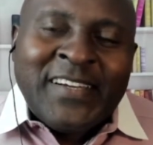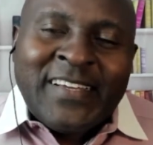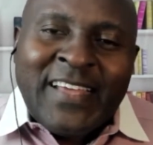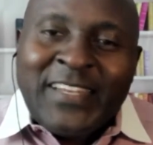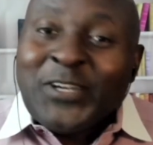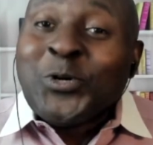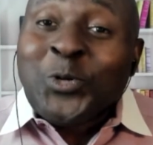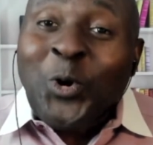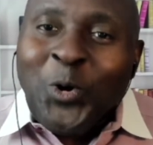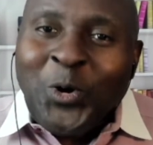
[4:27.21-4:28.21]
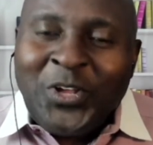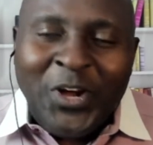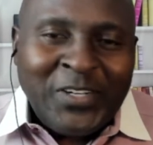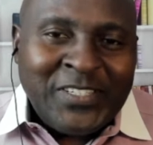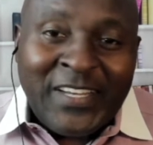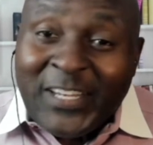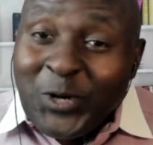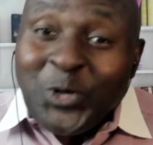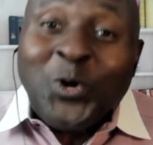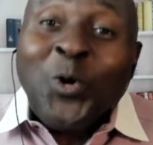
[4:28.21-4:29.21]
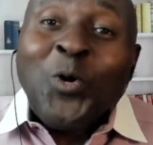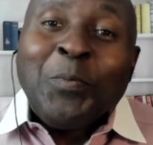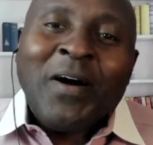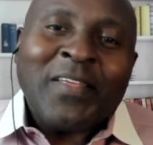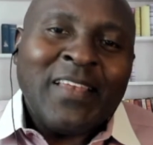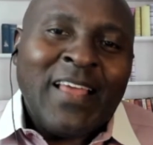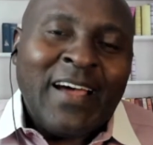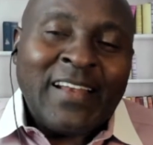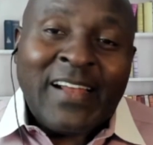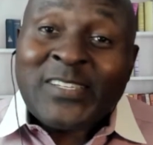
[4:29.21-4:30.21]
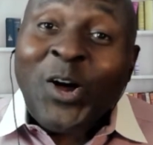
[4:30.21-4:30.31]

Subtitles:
that the good old continent, the good old motherland has